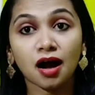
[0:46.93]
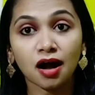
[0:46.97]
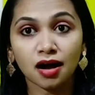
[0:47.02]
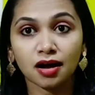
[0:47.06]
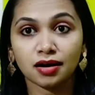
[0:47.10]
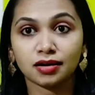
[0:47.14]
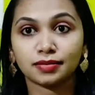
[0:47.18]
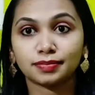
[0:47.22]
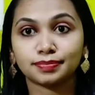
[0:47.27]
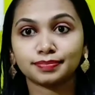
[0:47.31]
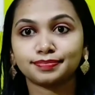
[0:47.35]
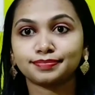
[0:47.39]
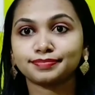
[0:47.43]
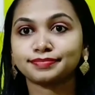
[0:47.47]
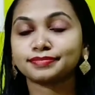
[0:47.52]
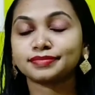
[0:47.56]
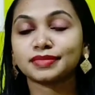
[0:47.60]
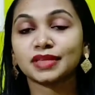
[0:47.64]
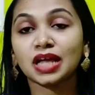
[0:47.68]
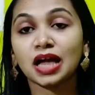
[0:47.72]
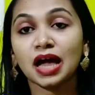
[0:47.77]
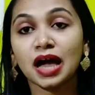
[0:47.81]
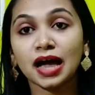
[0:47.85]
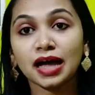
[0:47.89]
Or
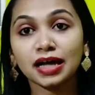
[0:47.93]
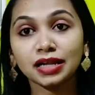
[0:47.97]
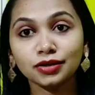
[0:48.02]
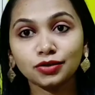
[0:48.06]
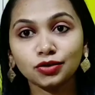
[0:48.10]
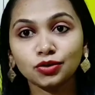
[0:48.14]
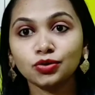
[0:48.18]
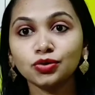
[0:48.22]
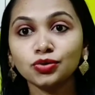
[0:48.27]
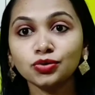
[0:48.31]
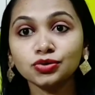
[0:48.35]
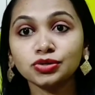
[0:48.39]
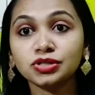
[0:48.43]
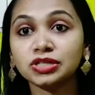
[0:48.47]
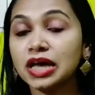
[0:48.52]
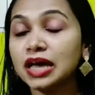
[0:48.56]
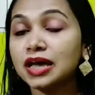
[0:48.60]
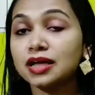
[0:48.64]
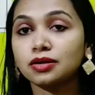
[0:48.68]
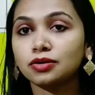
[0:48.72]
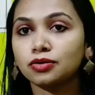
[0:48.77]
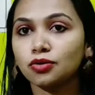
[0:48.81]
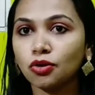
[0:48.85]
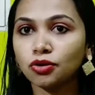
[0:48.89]

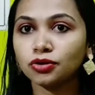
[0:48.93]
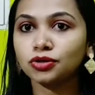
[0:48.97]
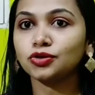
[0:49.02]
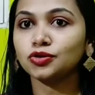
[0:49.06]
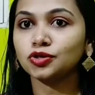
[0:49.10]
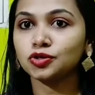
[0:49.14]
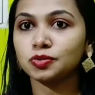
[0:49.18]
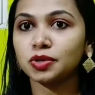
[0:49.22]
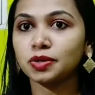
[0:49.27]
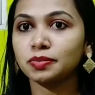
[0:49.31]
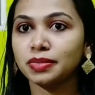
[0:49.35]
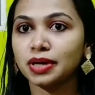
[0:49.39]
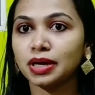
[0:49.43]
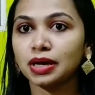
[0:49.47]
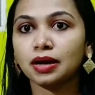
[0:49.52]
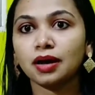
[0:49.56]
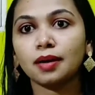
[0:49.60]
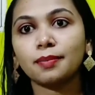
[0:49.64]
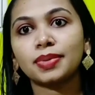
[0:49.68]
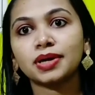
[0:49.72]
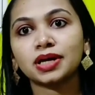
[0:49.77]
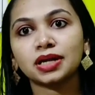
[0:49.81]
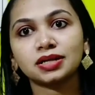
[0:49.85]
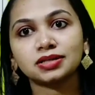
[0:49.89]
I'll not use my
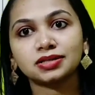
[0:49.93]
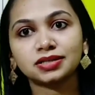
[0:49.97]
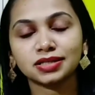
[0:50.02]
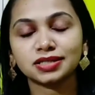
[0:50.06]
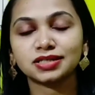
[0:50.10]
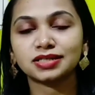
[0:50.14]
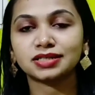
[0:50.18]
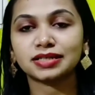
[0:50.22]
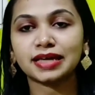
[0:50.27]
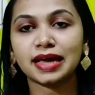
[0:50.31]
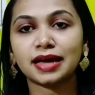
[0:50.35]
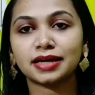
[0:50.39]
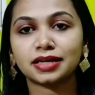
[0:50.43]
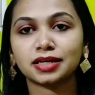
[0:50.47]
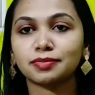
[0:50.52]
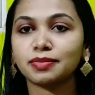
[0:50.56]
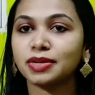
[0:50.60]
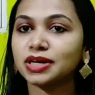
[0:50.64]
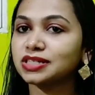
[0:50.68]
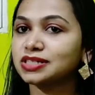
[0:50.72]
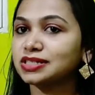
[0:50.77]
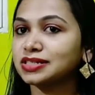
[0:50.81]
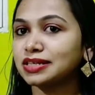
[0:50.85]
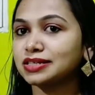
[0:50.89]
makeup, but I'll just
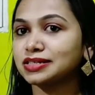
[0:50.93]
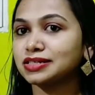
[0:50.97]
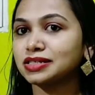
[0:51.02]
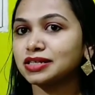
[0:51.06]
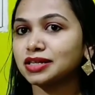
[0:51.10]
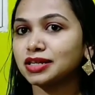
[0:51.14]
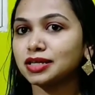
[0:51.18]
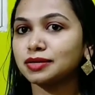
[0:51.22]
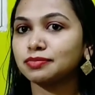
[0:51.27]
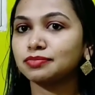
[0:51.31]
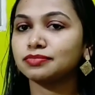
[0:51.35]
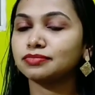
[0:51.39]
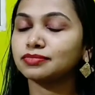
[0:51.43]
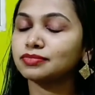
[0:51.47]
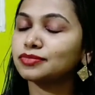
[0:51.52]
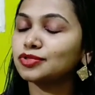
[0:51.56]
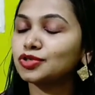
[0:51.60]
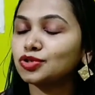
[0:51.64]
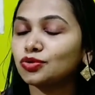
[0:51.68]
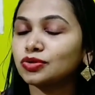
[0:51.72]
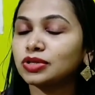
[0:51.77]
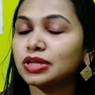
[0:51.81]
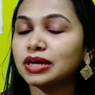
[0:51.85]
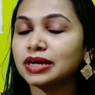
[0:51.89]
carry my
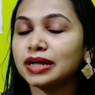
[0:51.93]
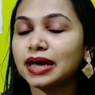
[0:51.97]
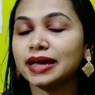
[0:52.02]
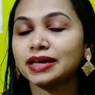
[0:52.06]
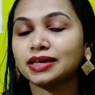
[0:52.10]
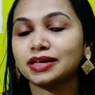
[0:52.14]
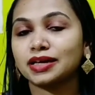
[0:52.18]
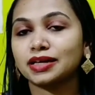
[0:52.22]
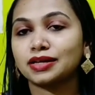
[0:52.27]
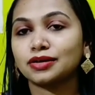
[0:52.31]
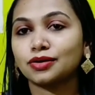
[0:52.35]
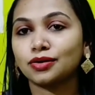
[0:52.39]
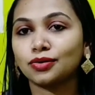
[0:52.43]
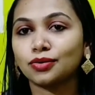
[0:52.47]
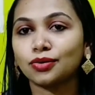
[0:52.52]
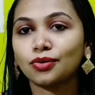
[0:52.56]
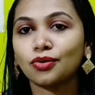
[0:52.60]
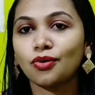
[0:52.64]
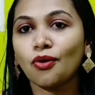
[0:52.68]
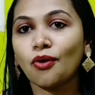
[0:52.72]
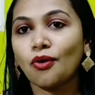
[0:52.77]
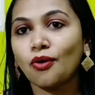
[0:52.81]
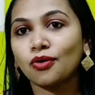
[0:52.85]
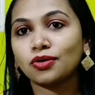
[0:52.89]
sunscreen so that I can
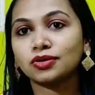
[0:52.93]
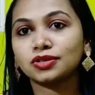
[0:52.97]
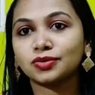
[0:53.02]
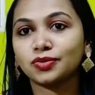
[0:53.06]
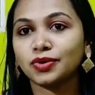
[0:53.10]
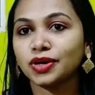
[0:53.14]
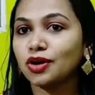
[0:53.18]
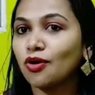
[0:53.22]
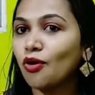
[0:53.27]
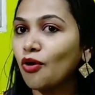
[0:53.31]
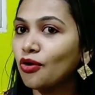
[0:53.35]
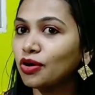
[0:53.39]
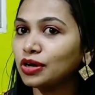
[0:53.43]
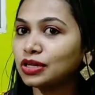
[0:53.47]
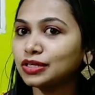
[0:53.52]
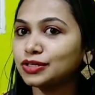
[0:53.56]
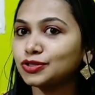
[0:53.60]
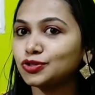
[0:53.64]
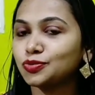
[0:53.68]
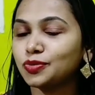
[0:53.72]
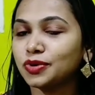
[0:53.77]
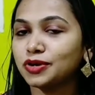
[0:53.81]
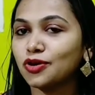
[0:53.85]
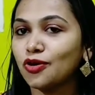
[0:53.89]
look all the way
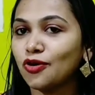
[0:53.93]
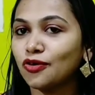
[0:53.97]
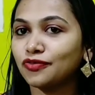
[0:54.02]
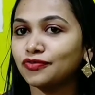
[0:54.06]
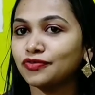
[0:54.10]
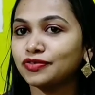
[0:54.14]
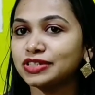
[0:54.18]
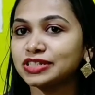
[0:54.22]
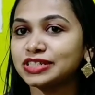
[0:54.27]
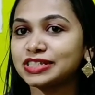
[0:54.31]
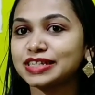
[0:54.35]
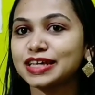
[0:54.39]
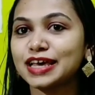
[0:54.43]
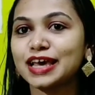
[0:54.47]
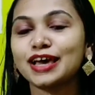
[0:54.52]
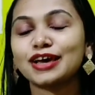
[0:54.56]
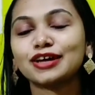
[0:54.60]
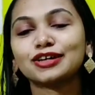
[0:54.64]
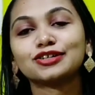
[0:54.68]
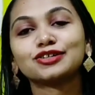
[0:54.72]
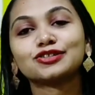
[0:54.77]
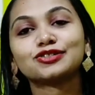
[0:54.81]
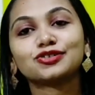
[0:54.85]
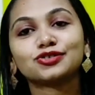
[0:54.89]
oily to my office.
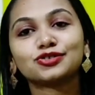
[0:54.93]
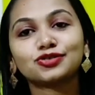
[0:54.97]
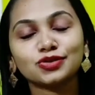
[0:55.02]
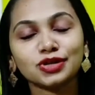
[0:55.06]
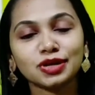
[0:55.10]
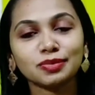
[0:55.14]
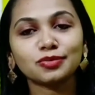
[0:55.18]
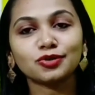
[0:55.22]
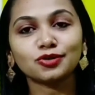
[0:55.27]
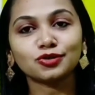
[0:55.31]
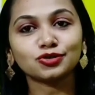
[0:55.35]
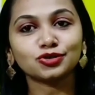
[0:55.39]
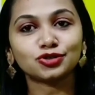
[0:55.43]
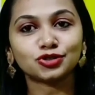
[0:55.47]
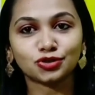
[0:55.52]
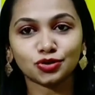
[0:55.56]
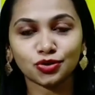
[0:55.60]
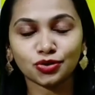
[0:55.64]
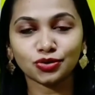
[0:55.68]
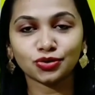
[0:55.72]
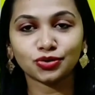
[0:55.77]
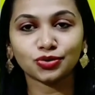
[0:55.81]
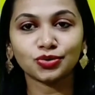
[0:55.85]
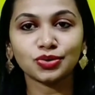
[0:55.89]
So today I'm going to
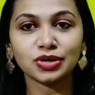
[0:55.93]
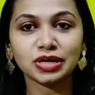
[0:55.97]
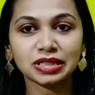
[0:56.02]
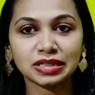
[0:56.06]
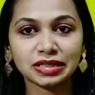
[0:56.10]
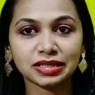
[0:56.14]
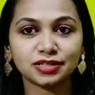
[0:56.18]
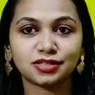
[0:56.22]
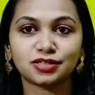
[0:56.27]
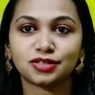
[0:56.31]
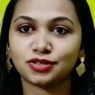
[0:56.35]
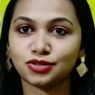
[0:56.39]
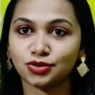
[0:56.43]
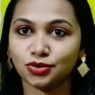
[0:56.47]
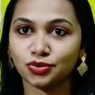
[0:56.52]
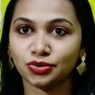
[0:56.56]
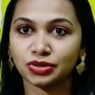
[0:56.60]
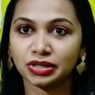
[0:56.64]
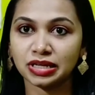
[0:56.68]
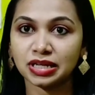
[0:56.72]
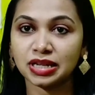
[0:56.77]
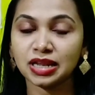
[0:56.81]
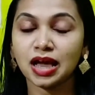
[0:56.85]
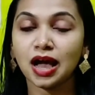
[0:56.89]
show you in this
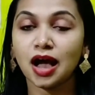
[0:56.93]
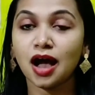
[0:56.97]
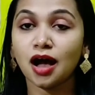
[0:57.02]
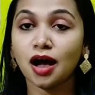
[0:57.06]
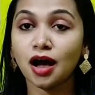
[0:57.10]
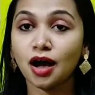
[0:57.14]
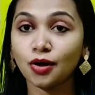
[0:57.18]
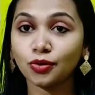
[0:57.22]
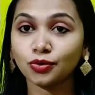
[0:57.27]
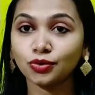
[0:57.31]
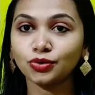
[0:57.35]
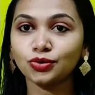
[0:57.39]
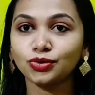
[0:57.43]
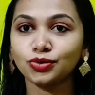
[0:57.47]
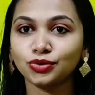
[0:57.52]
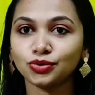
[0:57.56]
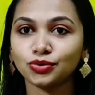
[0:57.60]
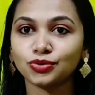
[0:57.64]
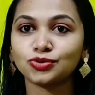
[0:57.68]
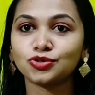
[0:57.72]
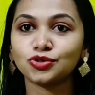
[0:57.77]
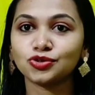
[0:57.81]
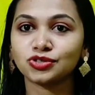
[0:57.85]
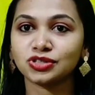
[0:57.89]
tutorial how to
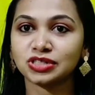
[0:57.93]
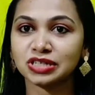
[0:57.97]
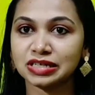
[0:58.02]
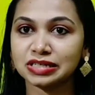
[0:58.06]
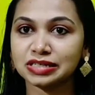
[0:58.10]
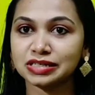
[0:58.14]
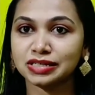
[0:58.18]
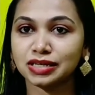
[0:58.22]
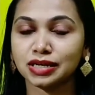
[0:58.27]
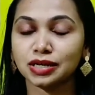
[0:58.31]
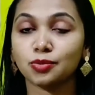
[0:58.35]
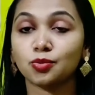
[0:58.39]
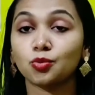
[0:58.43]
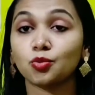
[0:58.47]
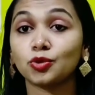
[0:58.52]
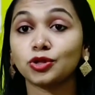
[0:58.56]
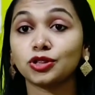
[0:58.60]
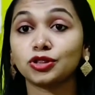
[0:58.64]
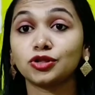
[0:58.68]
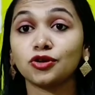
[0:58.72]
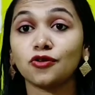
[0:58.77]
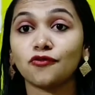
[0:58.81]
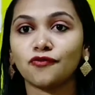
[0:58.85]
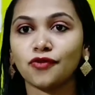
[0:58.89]
use your sunscreen
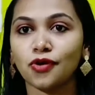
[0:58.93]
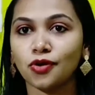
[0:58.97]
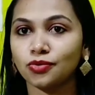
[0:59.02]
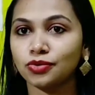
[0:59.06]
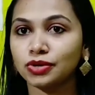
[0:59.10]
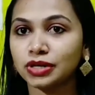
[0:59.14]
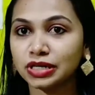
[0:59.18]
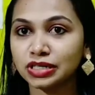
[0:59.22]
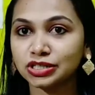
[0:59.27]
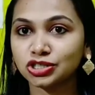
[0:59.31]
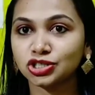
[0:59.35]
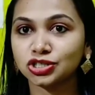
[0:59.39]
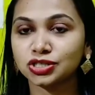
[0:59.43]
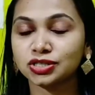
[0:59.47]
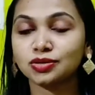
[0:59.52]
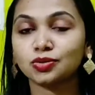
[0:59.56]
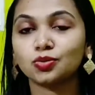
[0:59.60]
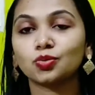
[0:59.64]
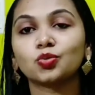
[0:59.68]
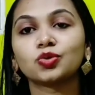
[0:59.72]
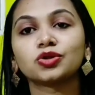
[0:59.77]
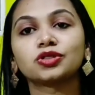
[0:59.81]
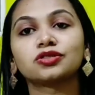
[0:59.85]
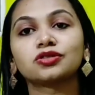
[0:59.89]
with your
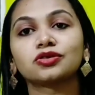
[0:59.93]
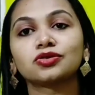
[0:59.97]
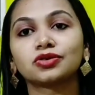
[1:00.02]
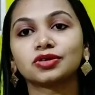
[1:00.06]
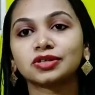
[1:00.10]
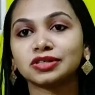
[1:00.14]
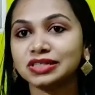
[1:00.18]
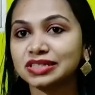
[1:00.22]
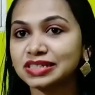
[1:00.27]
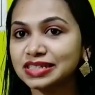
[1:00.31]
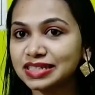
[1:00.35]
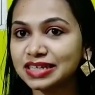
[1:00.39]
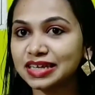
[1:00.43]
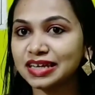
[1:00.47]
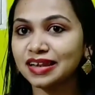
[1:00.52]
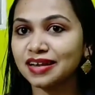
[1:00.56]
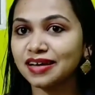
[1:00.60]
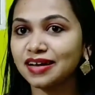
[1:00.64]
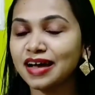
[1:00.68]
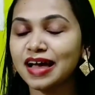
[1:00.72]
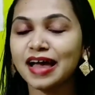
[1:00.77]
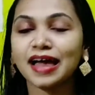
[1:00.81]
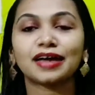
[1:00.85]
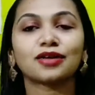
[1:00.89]
foundation, with your
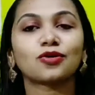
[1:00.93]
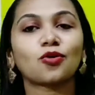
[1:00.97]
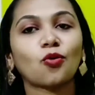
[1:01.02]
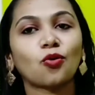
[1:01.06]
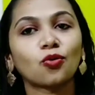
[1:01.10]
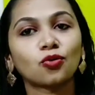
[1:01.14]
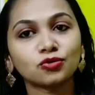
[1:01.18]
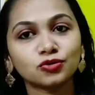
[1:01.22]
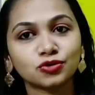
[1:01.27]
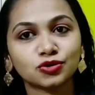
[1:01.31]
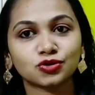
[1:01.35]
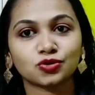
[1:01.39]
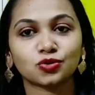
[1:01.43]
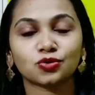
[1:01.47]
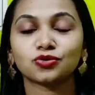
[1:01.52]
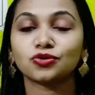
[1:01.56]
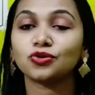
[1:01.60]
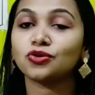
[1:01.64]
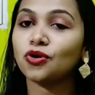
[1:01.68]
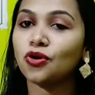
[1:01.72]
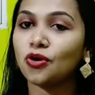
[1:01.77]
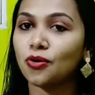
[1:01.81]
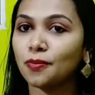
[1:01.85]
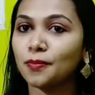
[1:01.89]
concealer and also
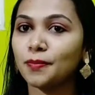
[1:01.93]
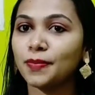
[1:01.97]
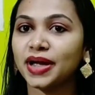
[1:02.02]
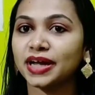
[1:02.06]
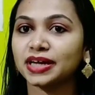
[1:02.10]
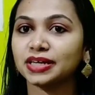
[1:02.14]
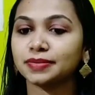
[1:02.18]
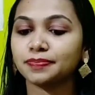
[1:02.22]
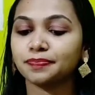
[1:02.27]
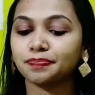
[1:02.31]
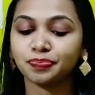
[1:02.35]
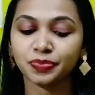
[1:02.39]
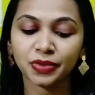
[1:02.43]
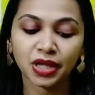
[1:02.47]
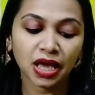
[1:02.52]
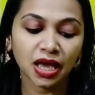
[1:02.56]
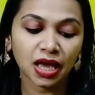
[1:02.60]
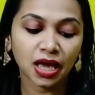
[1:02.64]
your compact.